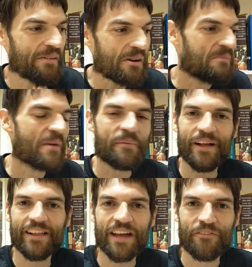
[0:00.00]
maybe
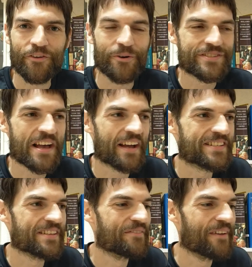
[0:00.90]
I'll get a few
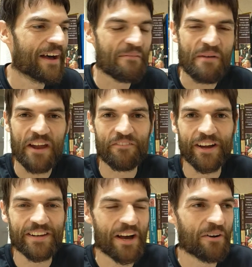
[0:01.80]
Saxon men
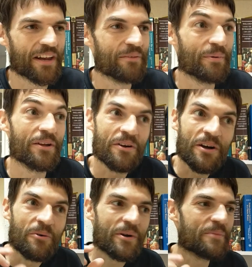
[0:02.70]
right now getting a
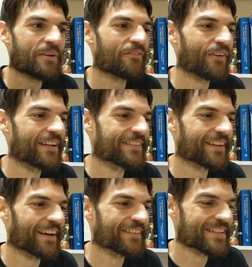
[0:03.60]
wee bit offended
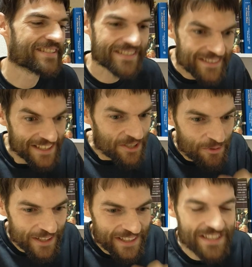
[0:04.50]
on this and
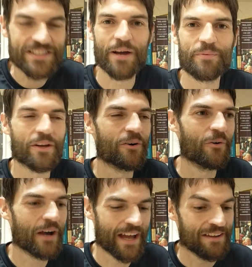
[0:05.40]
quickly typing
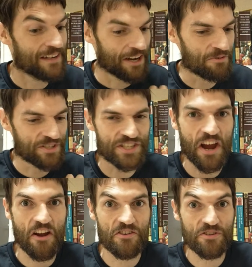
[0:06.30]
away, how
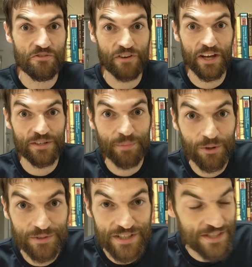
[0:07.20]
dare you write
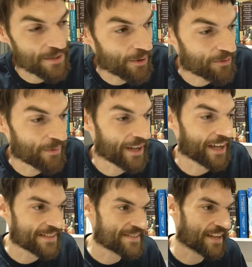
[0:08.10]
about this, about my
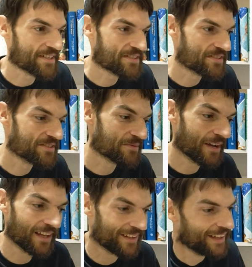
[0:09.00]
ancestors.
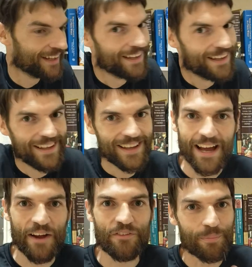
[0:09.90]
Well, I
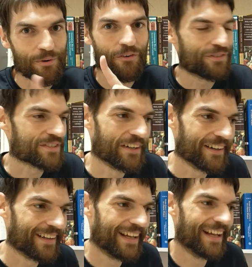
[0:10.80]
have the proof,
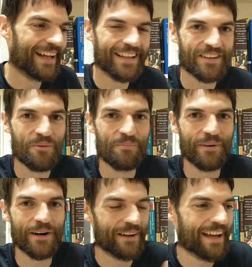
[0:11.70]
so don't
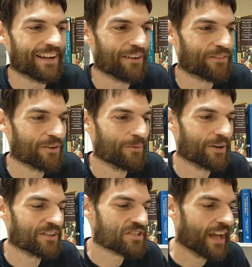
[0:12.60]
bite my head off too much.